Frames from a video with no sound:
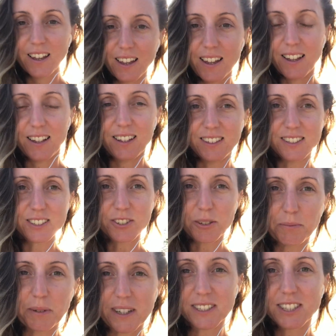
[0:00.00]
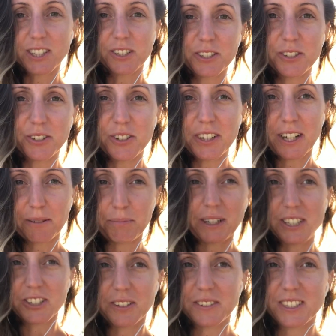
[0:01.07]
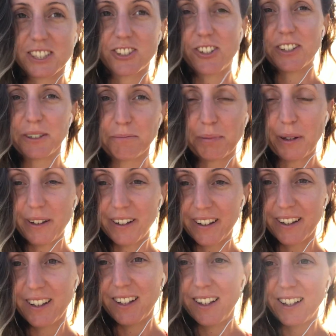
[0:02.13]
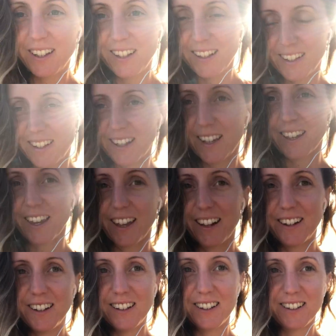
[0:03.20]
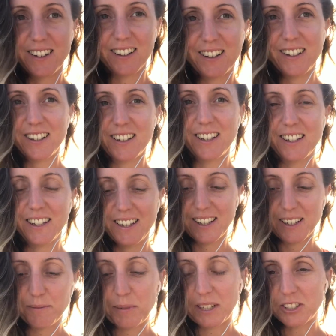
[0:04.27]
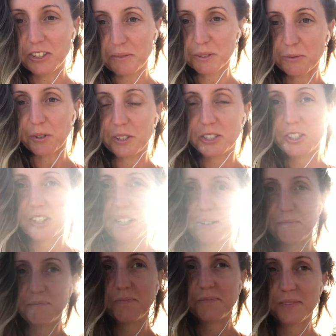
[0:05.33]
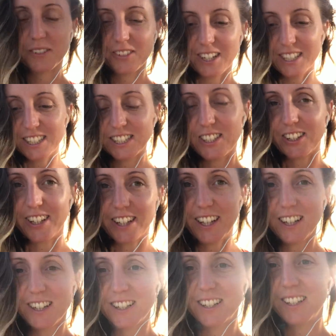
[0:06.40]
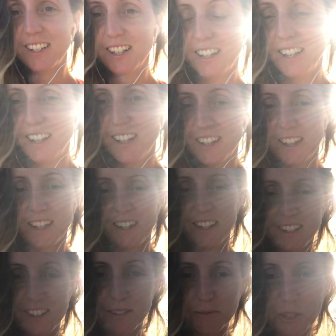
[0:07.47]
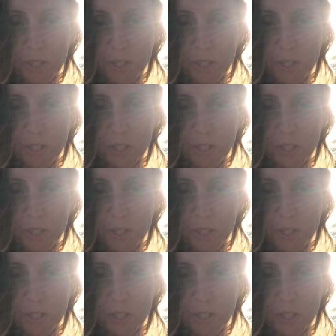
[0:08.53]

And we're about to go on our Big Dreams trip again, Big Dreams road trip around Australia. And I'm